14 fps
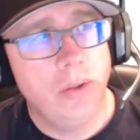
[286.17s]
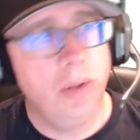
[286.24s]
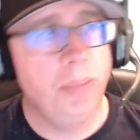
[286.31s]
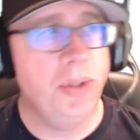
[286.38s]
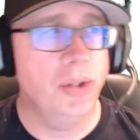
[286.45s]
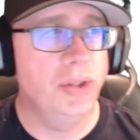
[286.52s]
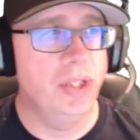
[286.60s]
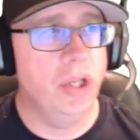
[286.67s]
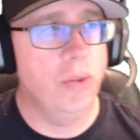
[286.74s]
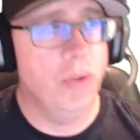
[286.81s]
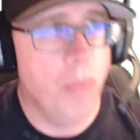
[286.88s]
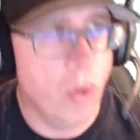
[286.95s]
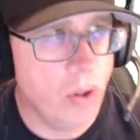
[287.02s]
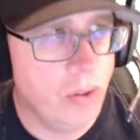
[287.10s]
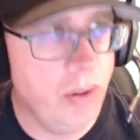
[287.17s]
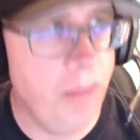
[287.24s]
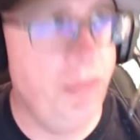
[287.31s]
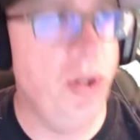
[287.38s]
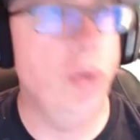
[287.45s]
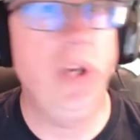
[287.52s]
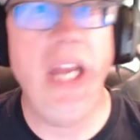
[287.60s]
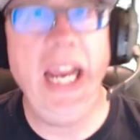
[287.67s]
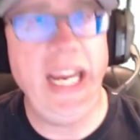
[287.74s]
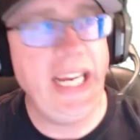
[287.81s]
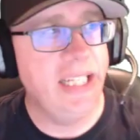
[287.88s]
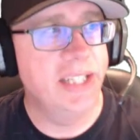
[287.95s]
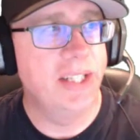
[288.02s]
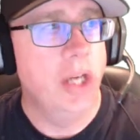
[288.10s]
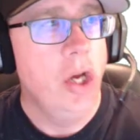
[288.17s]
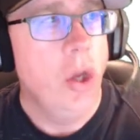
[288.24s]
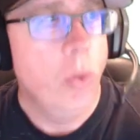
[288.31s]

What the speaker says: Crypto Slow with more crypto gains.